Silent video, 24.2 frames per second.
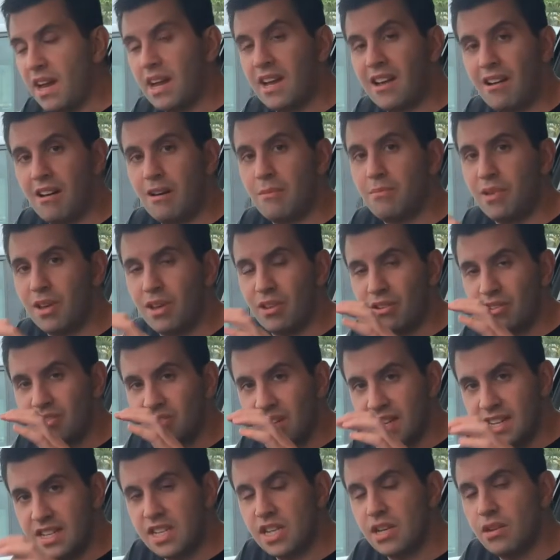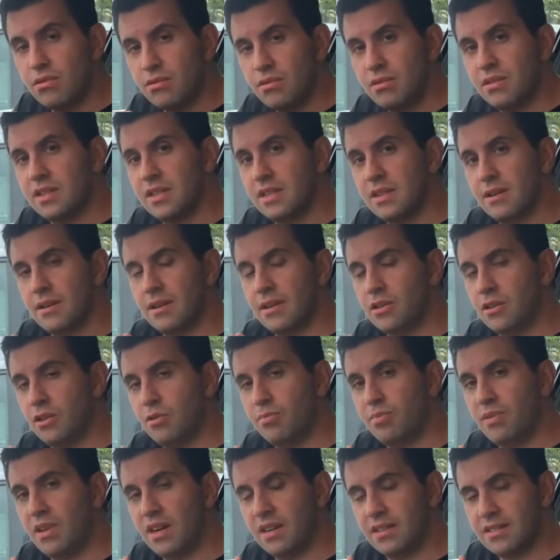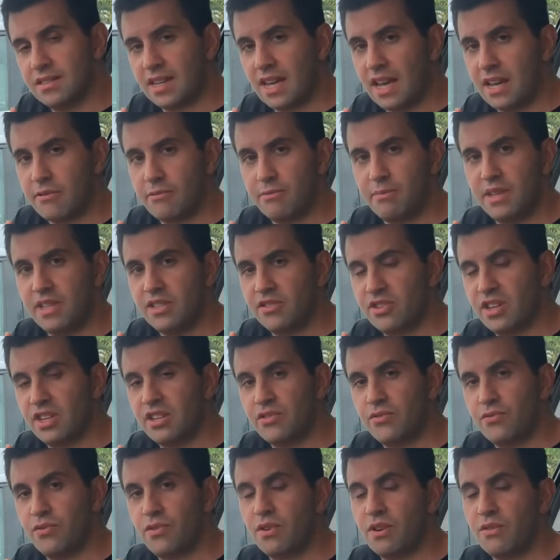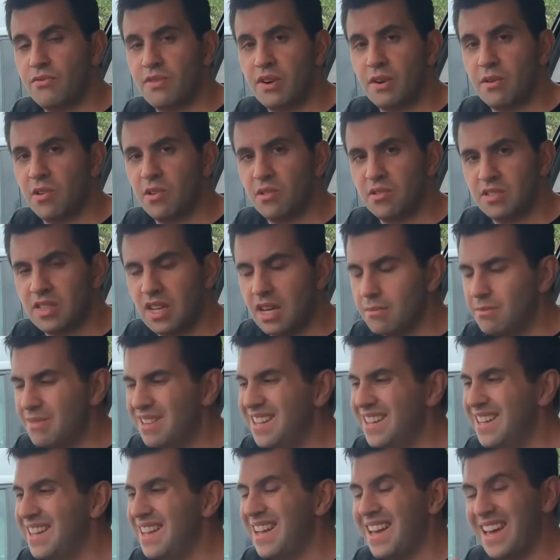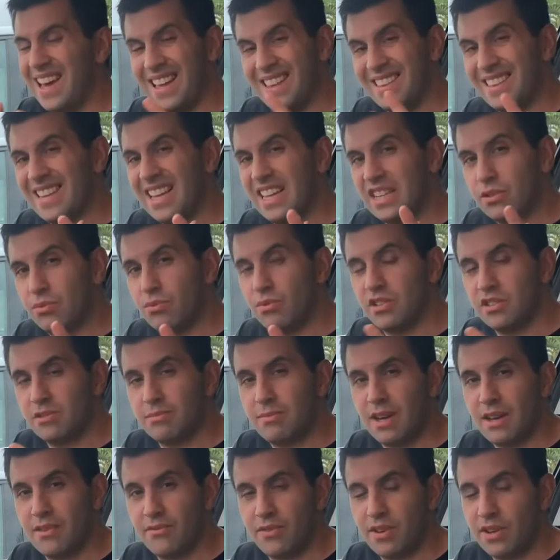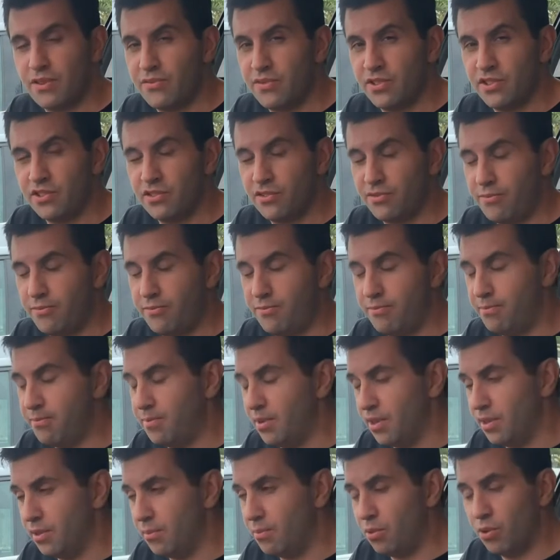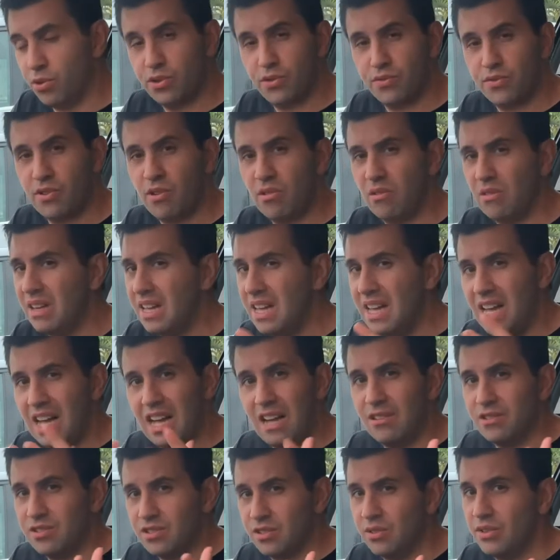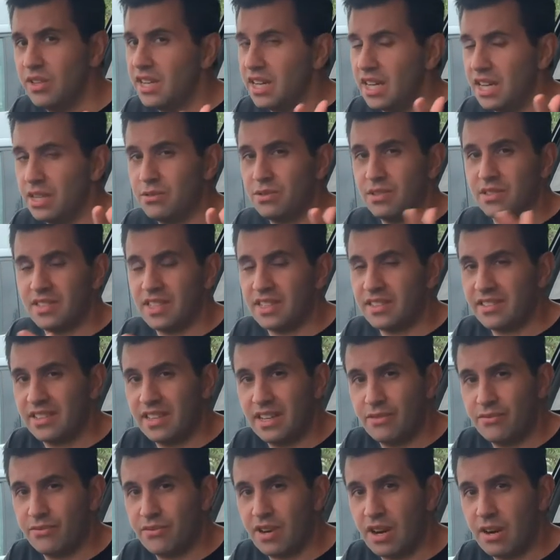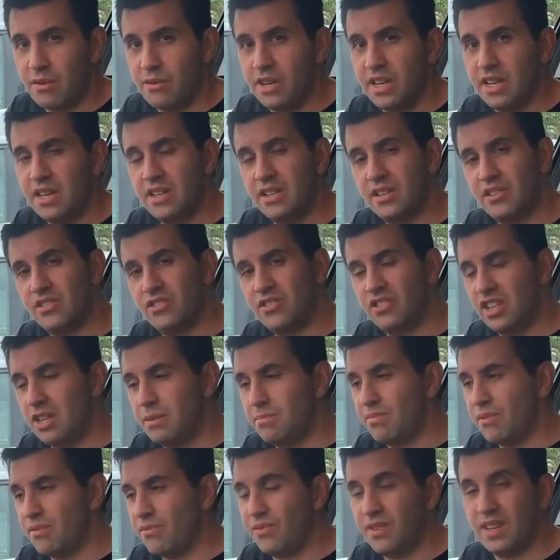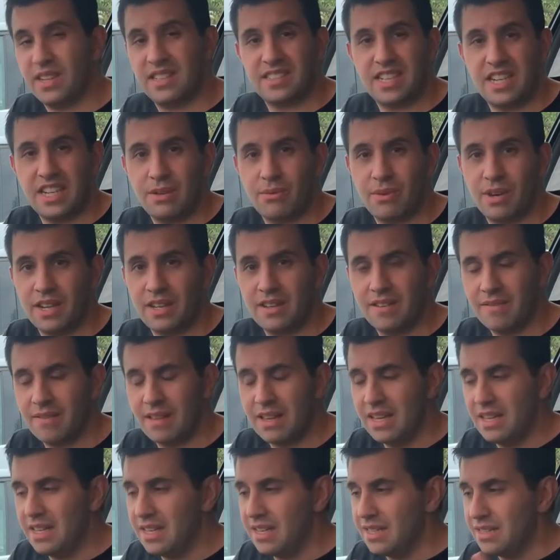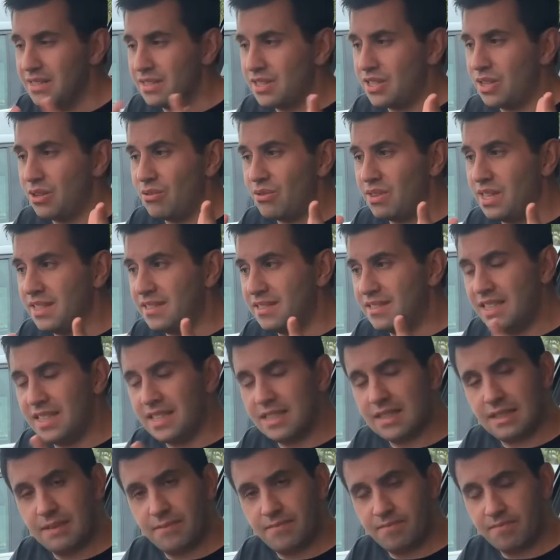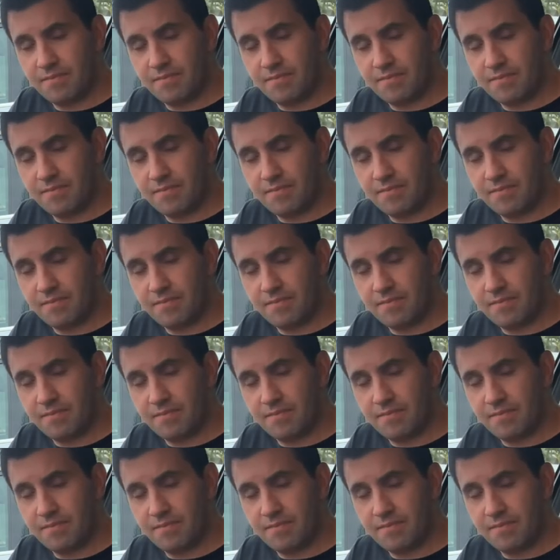car because I knew the glow plugs haven't been changed for a very long time and that was my very first port of call also it was actually a very cheap fix anyway so that's it